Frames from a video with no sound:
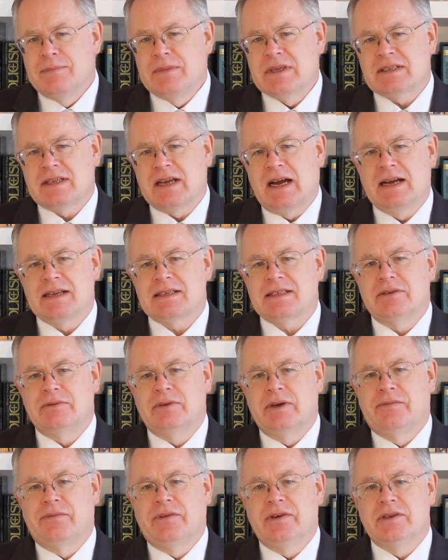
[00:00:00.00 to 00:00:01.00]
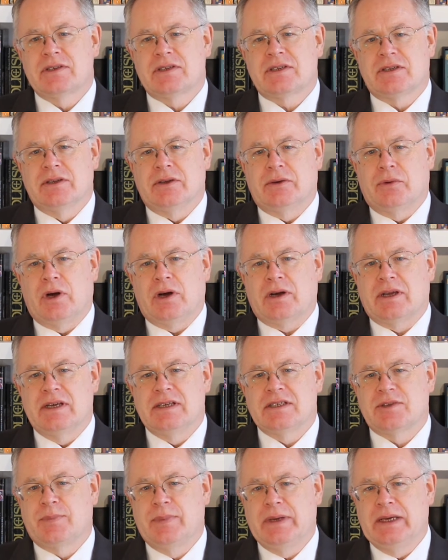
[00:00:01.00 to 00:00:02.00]
Mr. Hussey refers to the rock
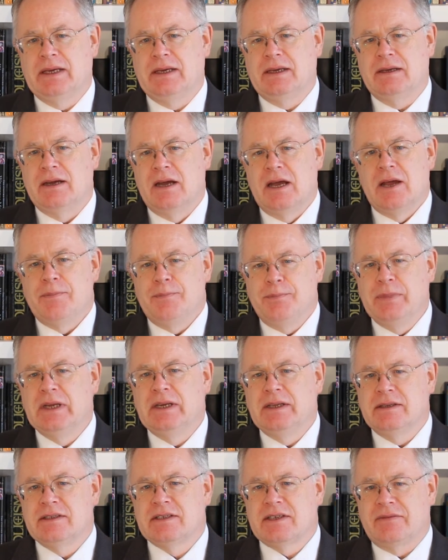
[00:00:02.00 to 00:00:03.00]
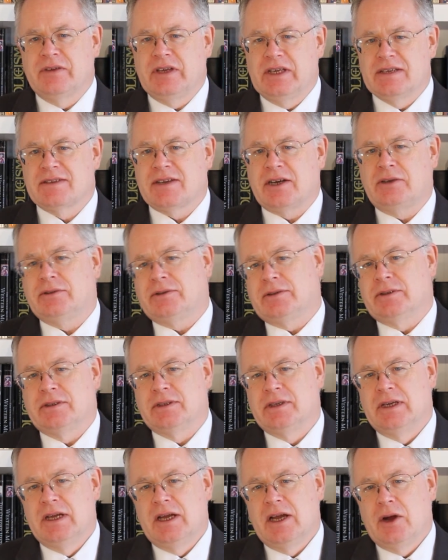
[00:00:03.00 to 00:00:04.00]
as being millions of years
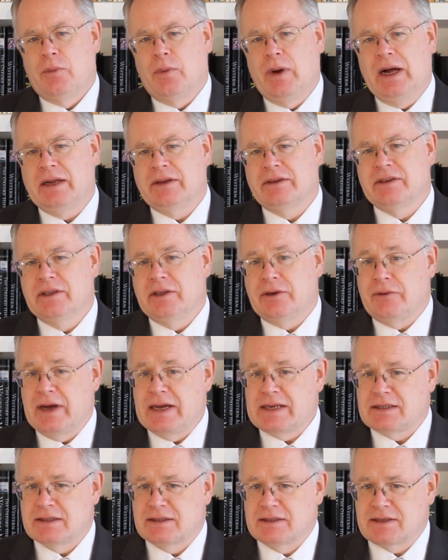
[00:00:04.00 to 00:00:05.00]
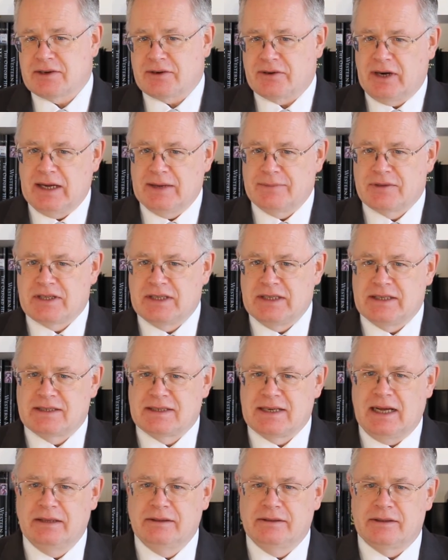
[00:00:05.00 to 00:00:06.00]
old, while the narrator describes the
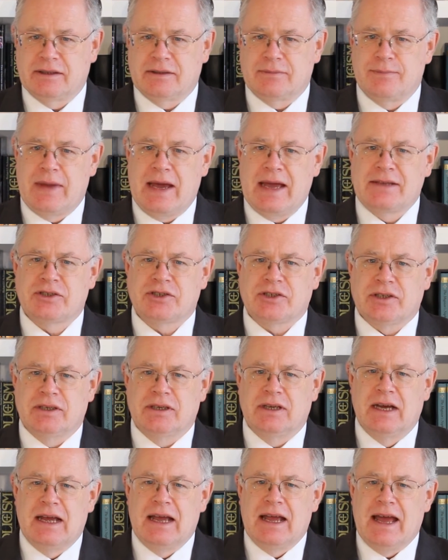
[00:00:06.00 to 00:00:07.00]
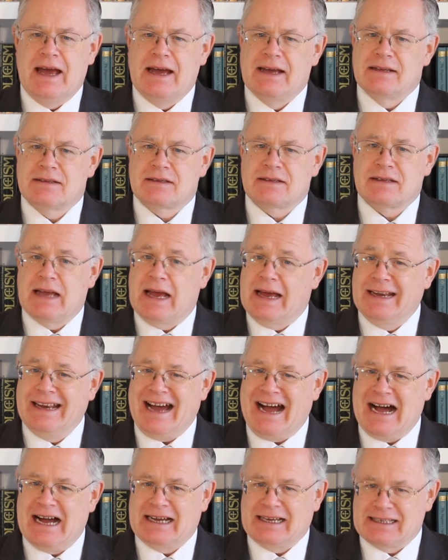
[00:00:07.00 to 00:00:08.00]
Italianate mansion as an
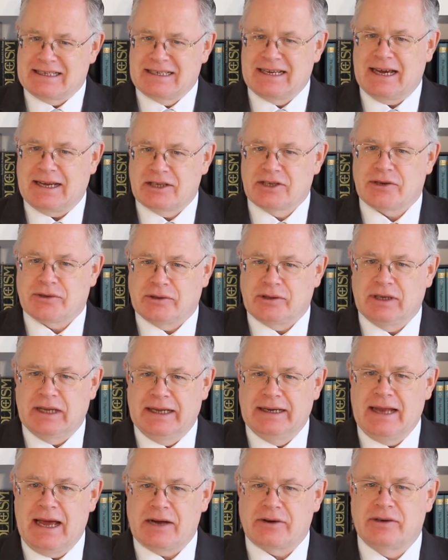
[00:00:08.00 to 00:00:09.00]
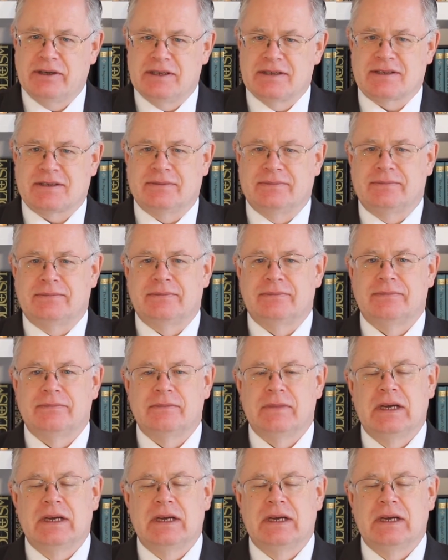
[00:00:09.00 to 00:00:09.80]
architectural anachronism.